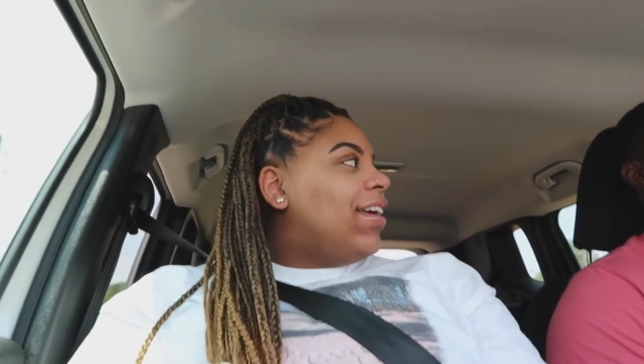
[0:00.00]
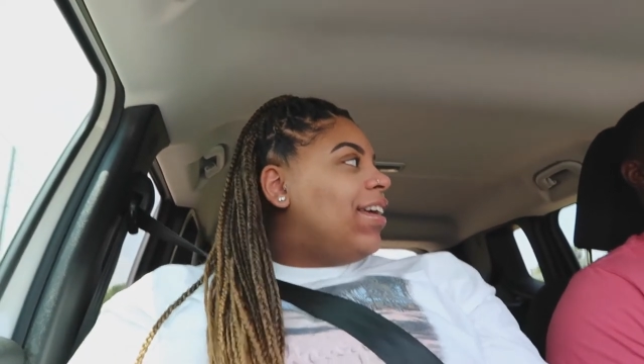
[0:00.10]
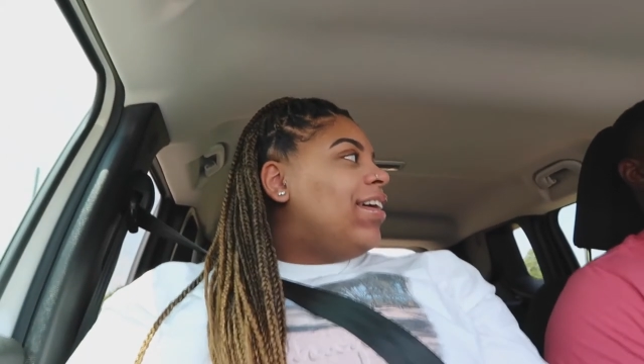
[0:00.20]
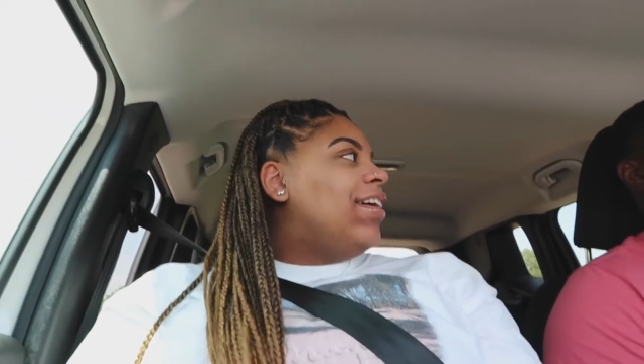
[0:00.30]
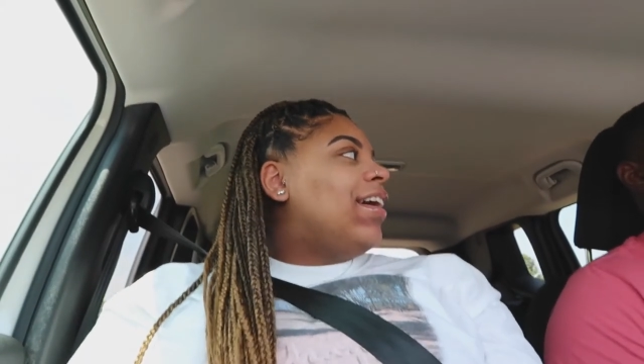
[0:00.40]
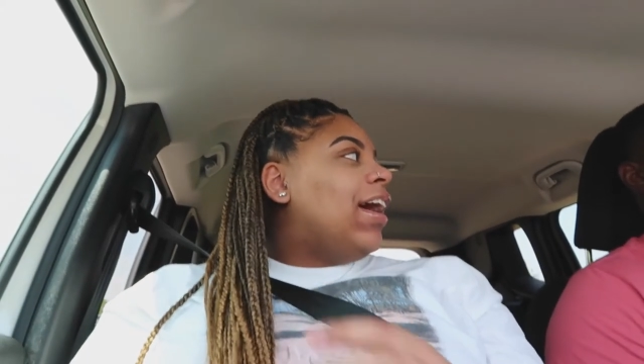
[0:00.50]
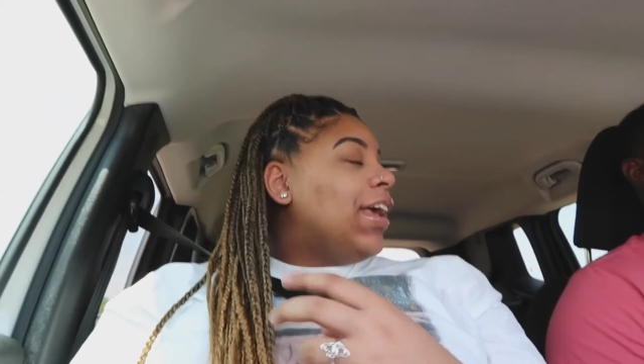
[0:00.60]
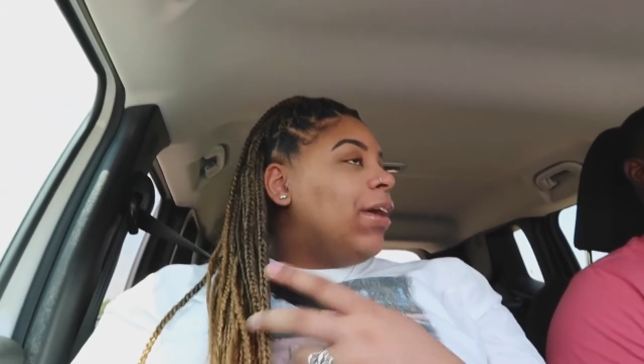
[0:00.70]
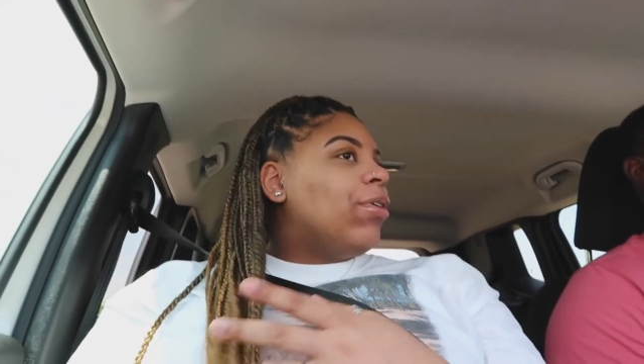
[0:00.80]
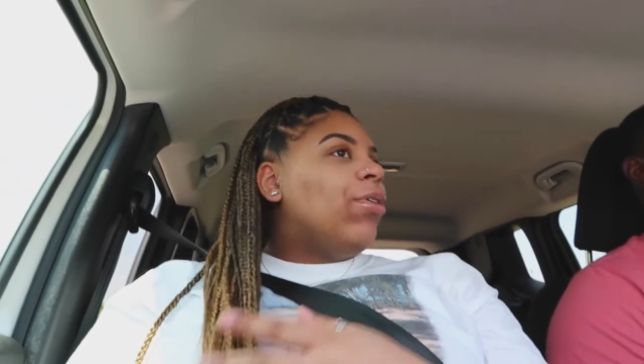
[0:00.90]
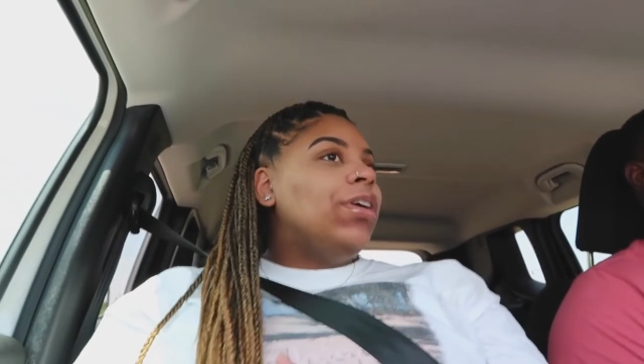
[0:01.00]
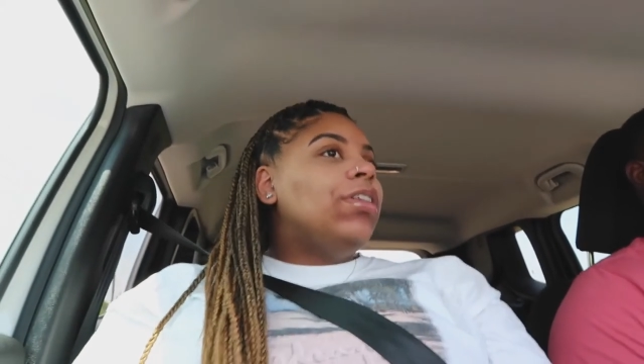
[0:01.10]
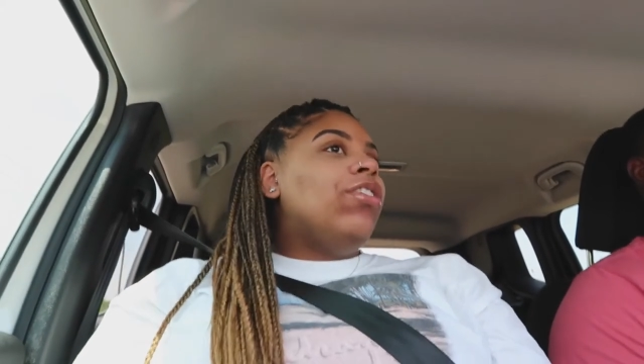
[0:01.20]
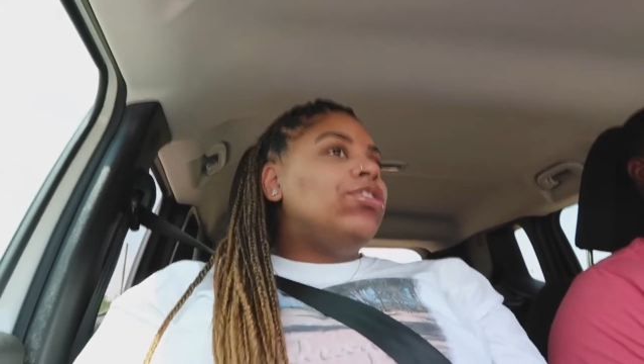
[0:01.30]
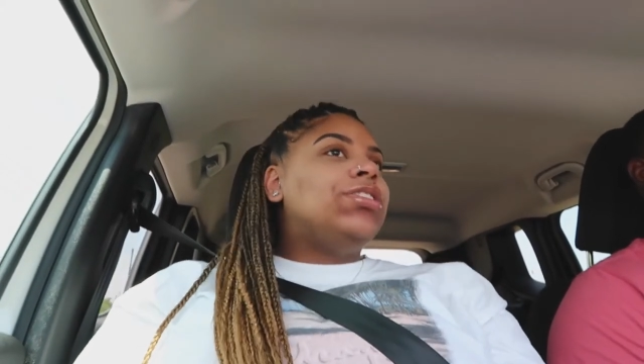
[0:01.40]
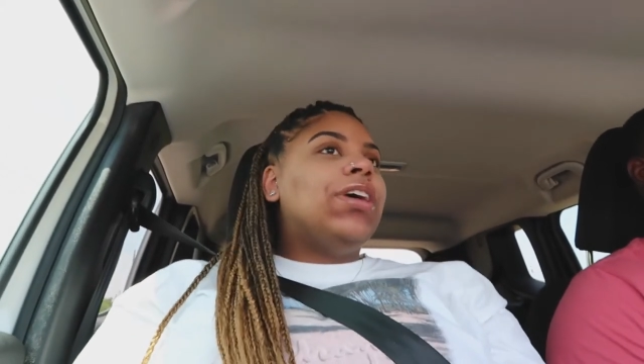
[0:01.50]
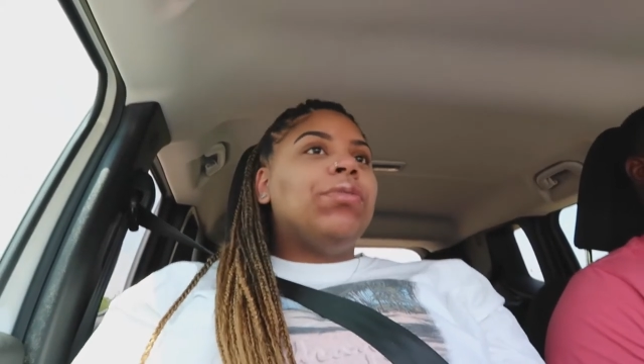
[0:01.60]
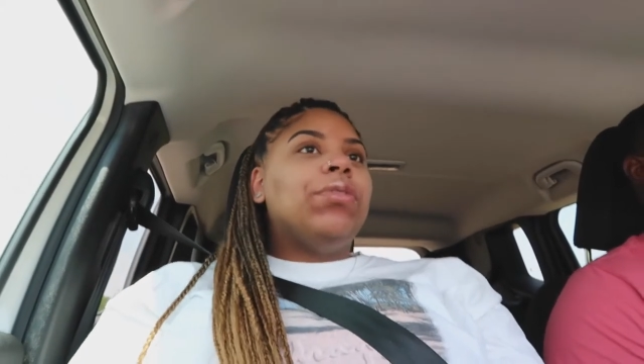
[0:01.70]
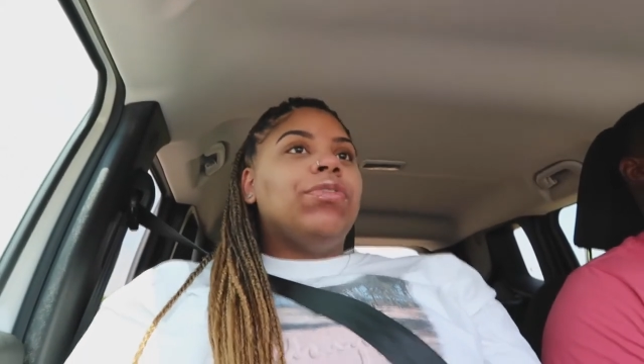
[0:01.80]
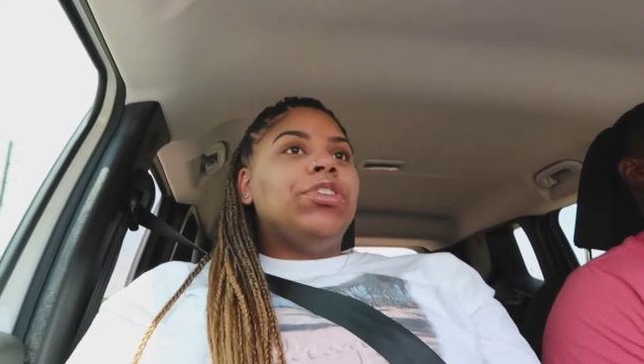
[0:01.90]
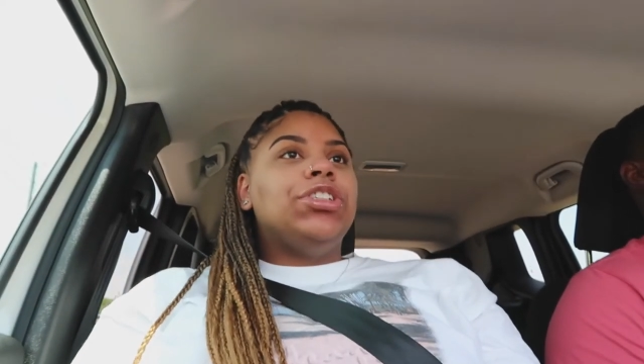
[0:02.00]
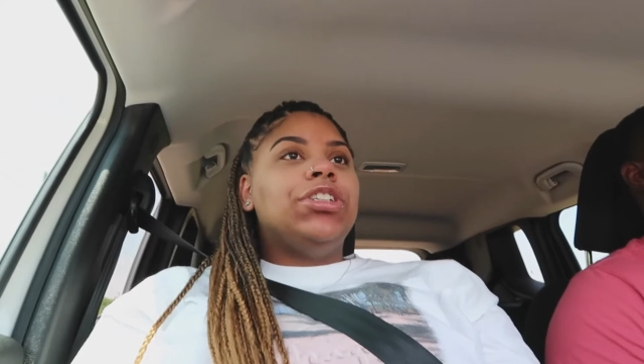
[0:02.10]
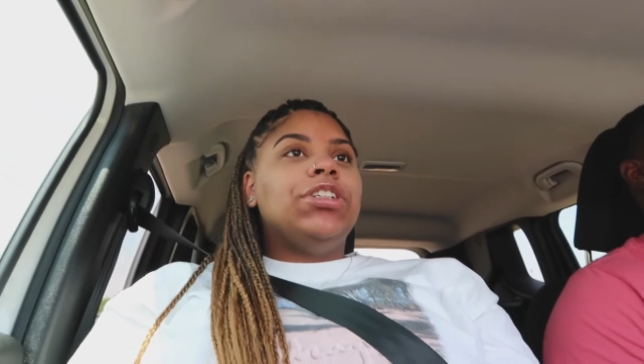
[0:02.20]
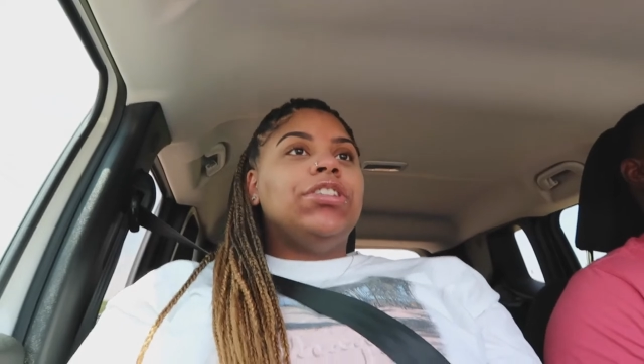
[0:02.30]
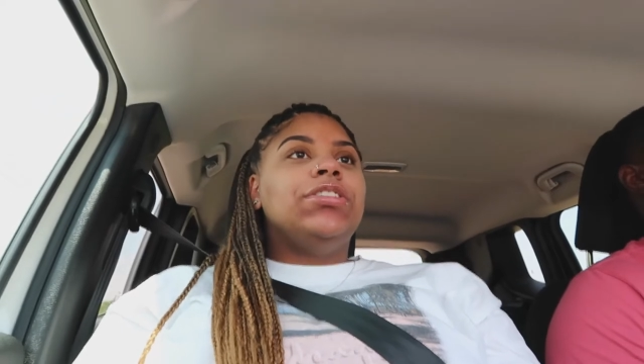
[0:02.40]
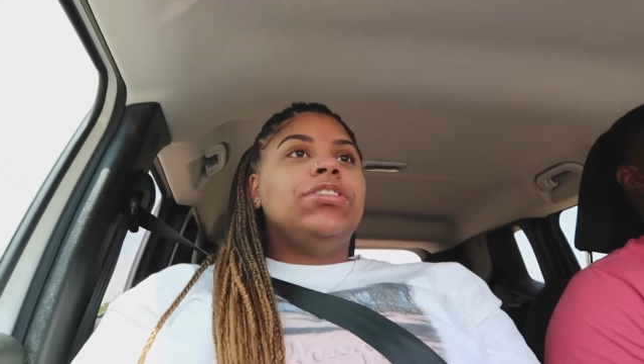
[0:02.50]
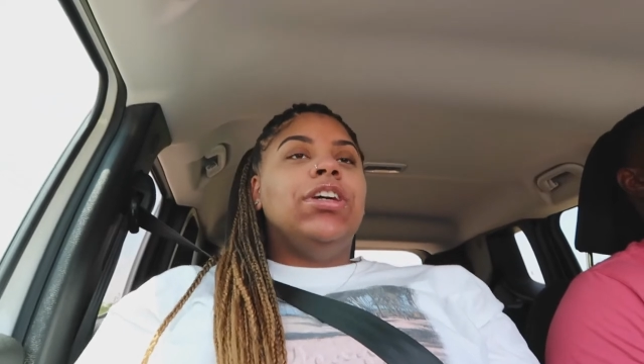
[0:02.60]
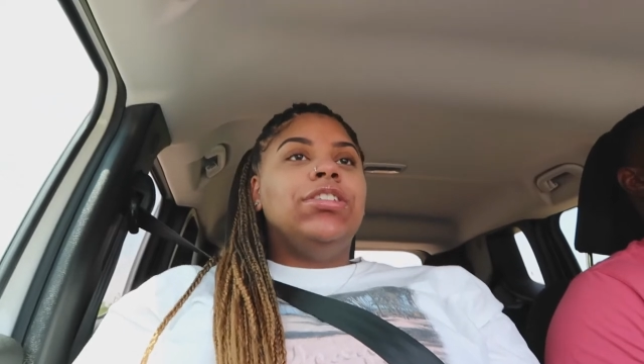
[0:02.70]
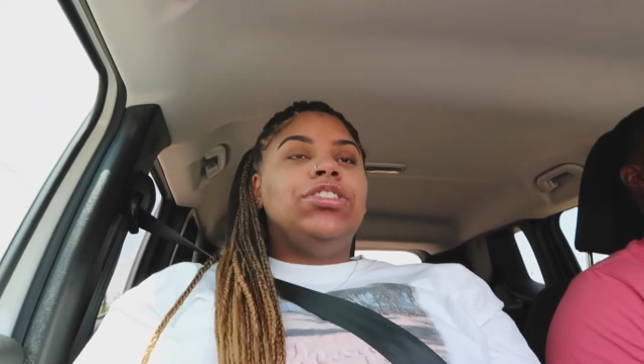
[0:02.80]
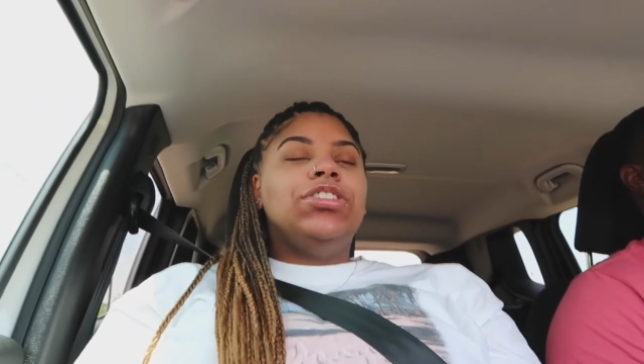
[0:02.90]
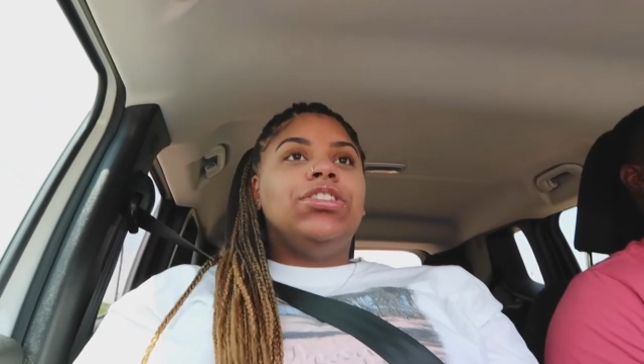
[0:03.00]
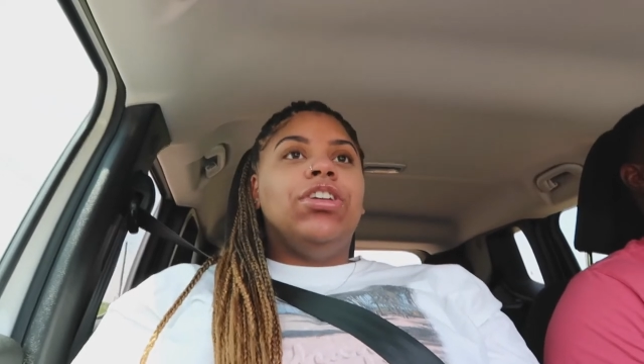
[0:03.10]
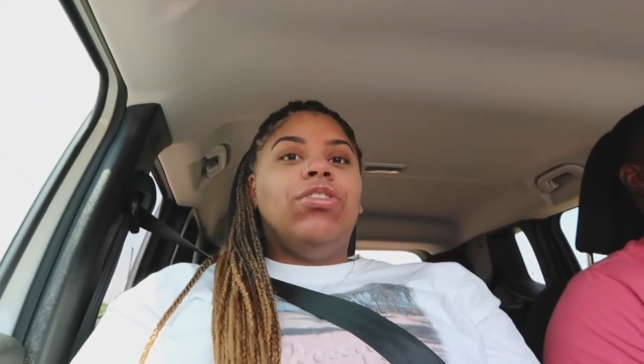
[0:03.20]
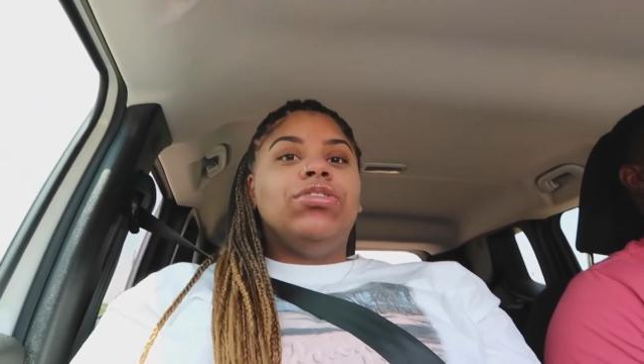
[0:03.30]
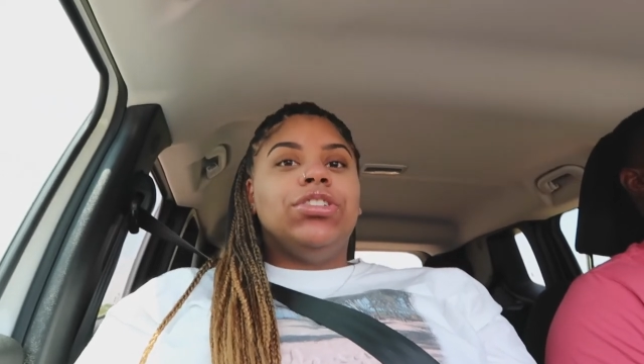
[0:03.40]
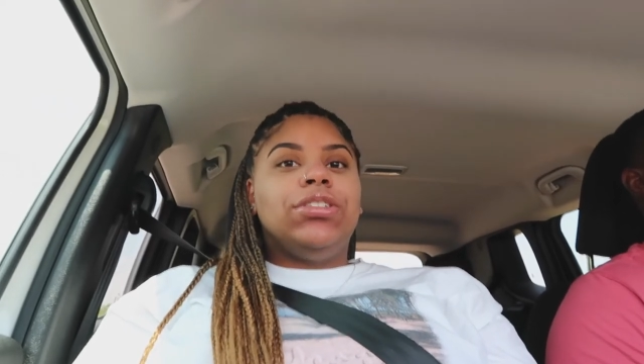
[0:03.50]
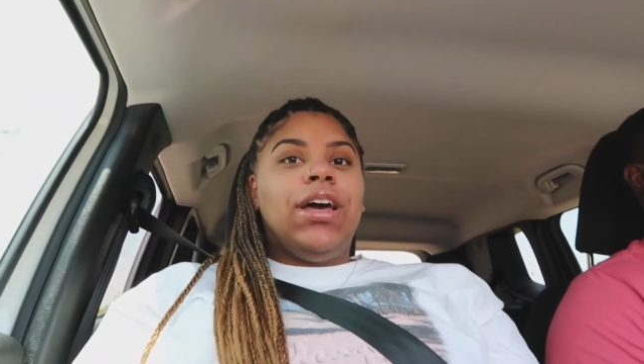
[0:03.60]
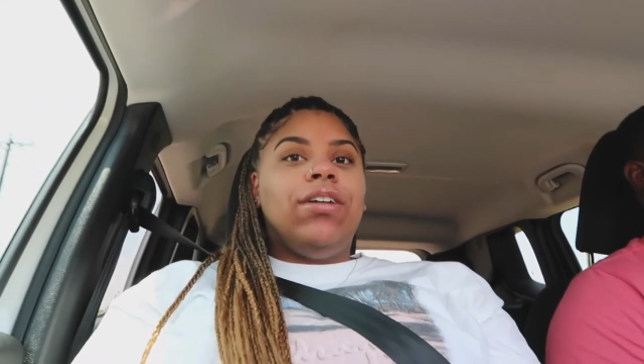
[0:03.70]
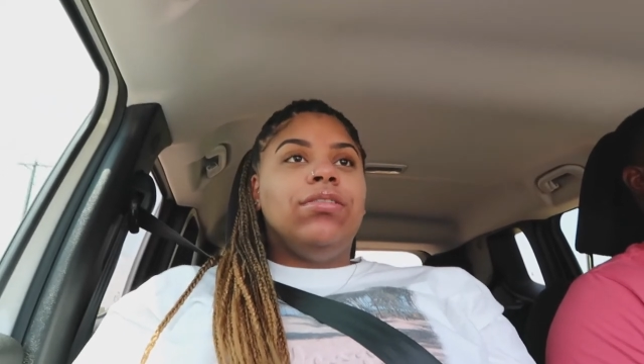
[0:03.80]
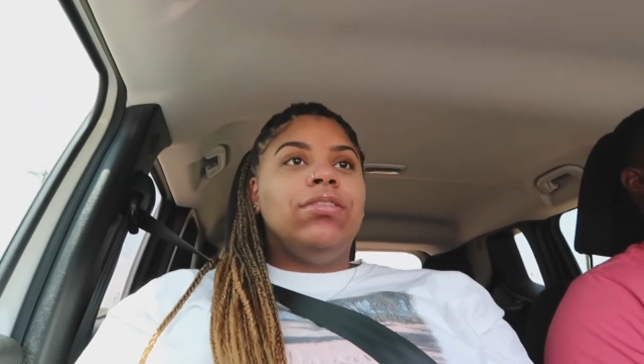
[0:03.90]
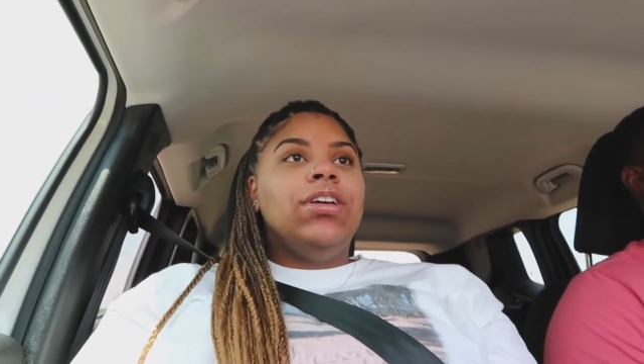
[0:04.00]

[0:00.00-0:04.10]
Yeah. I can't record in the ultrasound room for sure. It's just an ultrasound.